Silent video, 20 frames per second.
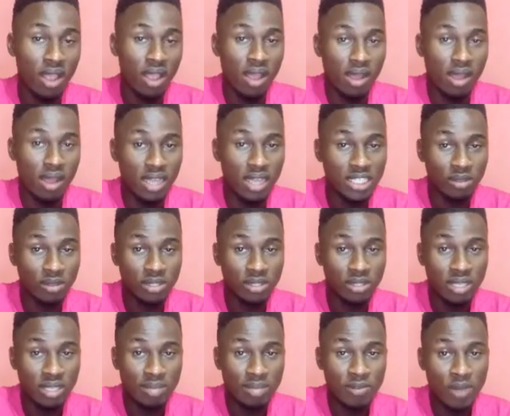As I was saying
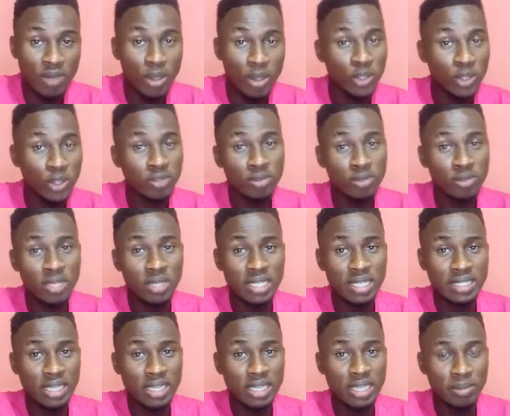before I was rudely
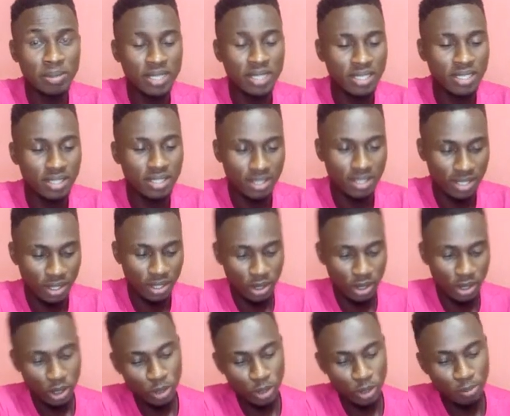interrupted, you
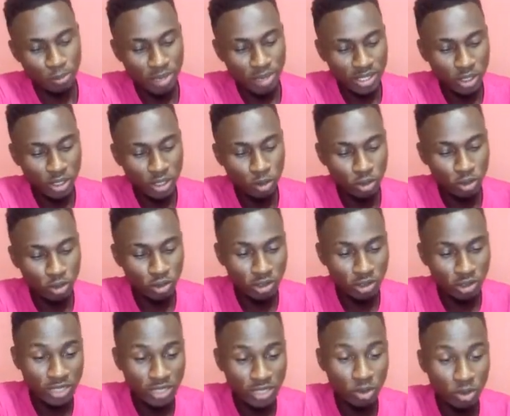press the right
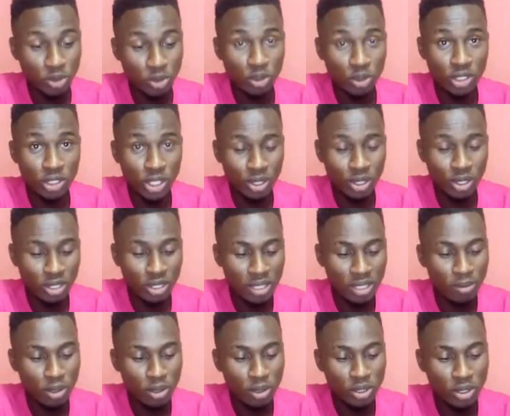control key on your
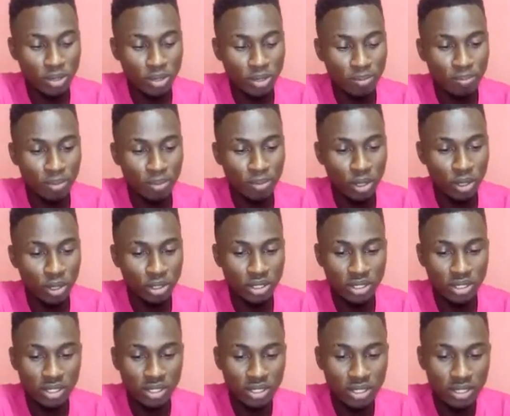keyboard plus
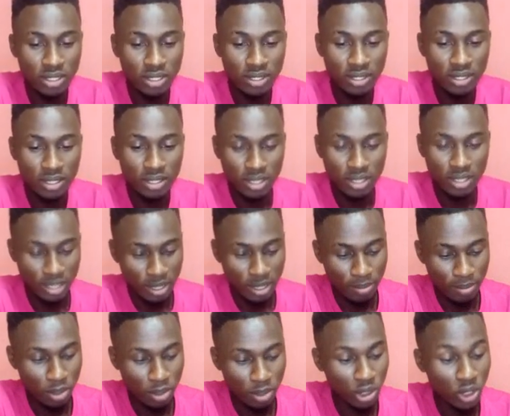
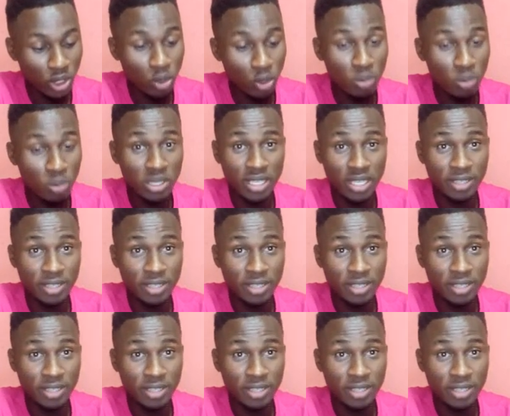the home key.